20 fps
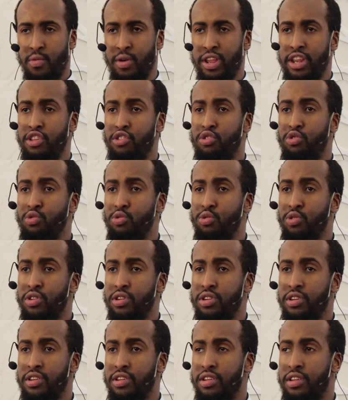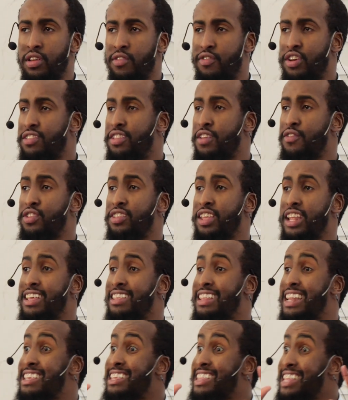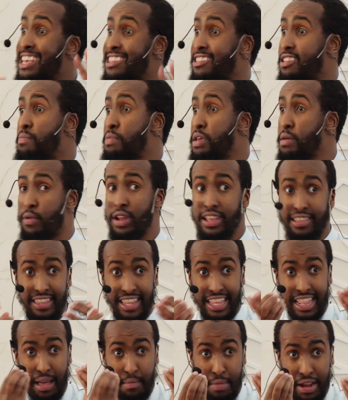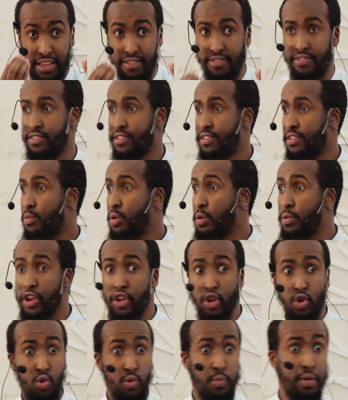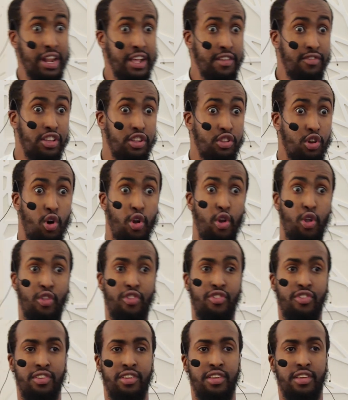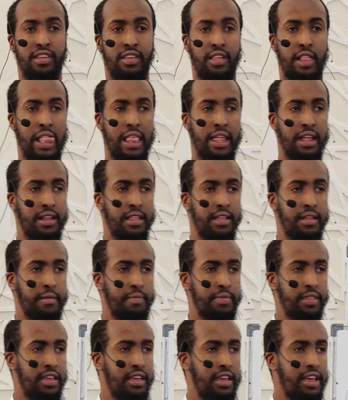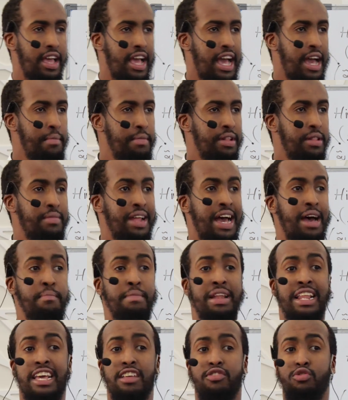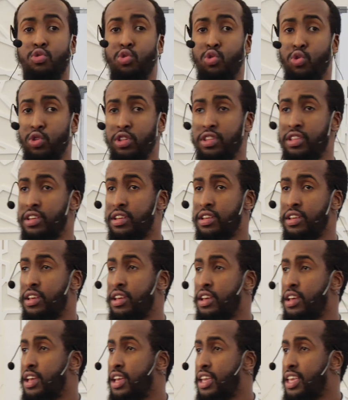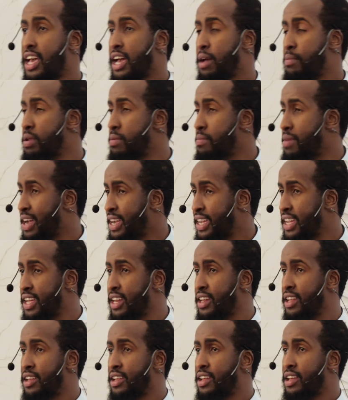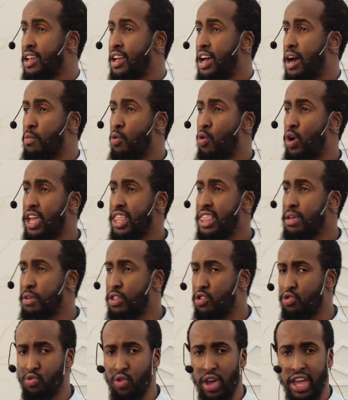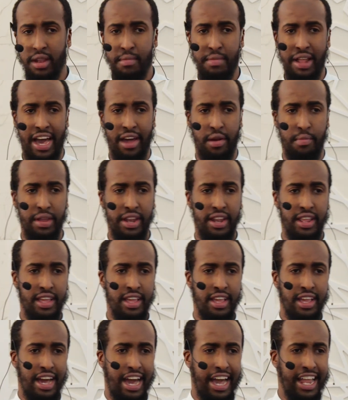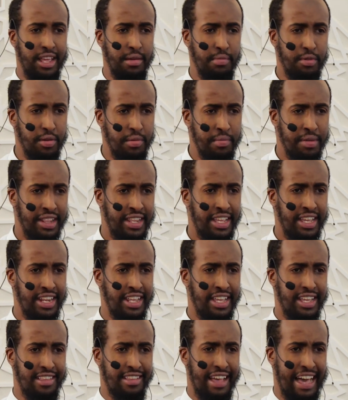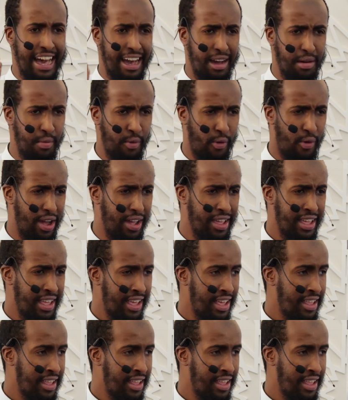We need to, first they will say, let's test the people. Let's see their belief. We want to know who believes it or not. Ahmad ibn Hanbal gets called. Yahya ibn Ma'in. Abu Khaythamah Zuhair ibn Harbin. Ali ibn al-Madini, Ishaq ibn Ra.